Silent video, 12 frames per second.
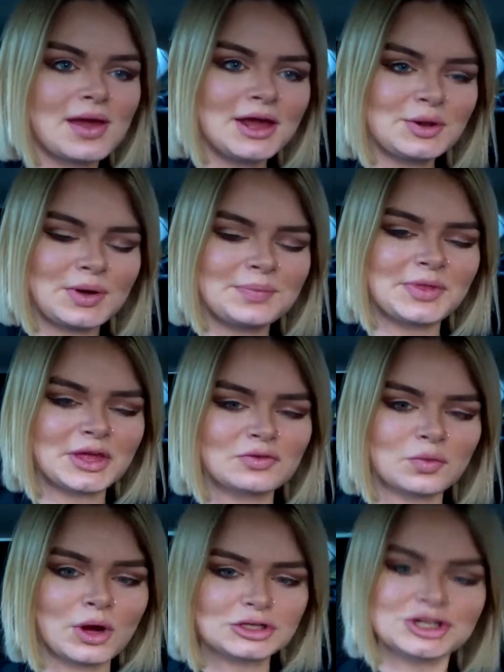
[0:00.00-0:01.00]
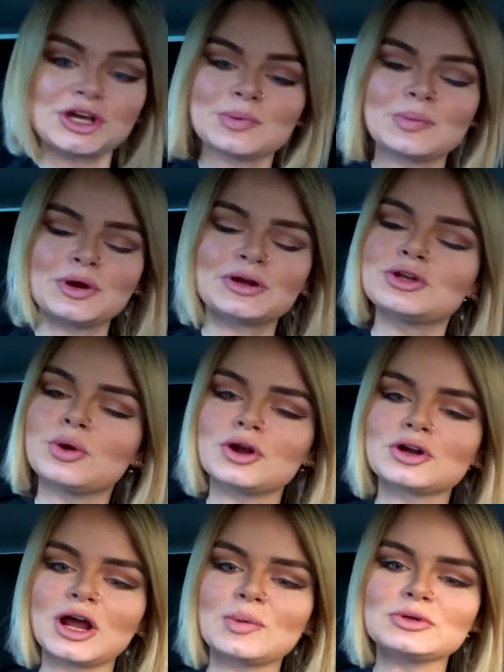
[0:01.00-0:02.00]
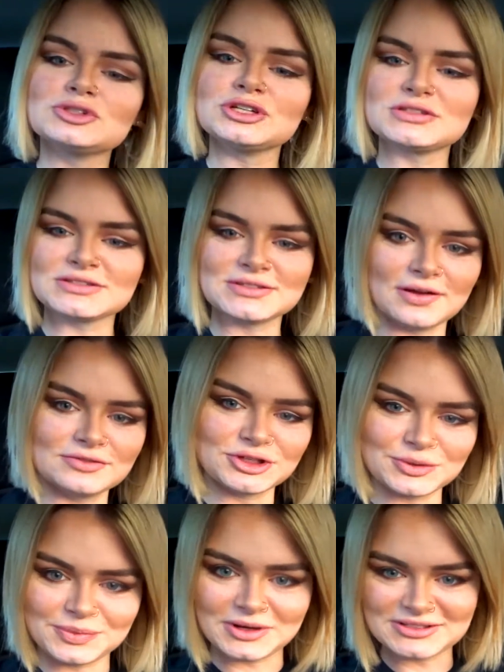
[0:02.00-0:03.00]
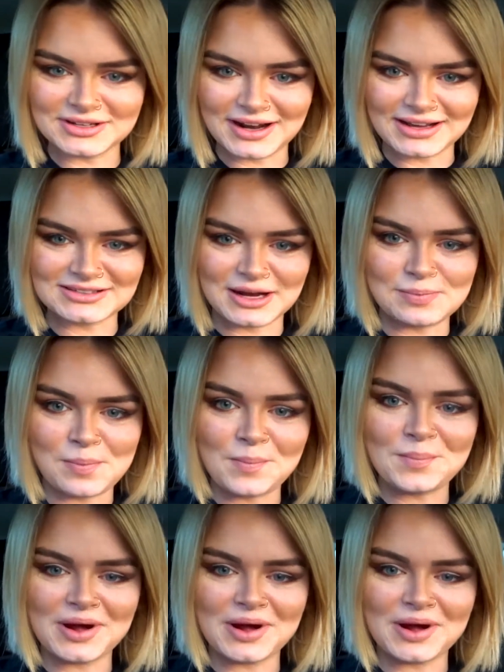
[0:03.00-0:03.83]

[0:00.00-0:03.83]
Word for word: anyway, thanks for watching. Remember, you are incredible. Jesus loves you. I'll see you next time. Bye,